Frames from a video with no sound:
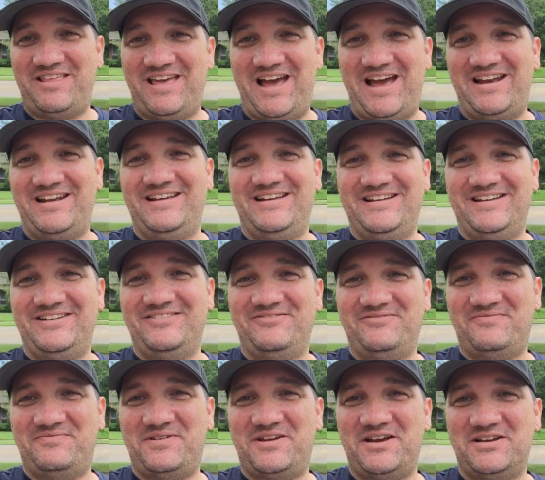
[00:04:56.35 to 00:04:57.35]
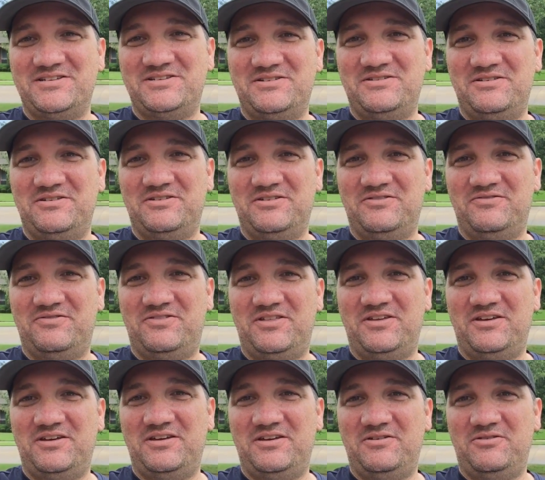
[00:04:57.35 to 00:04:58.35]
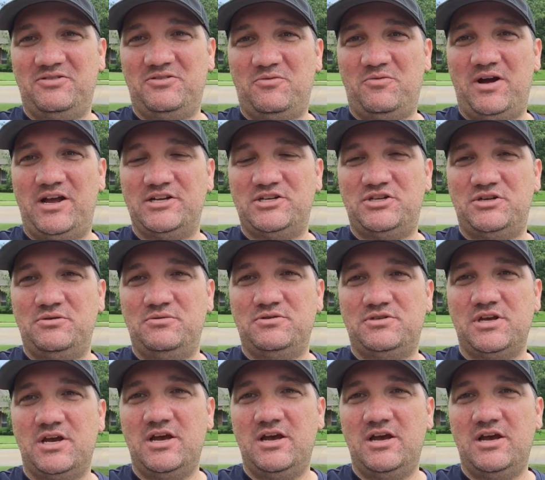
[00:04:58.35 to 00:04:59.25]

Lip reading: that because of the wet shoes.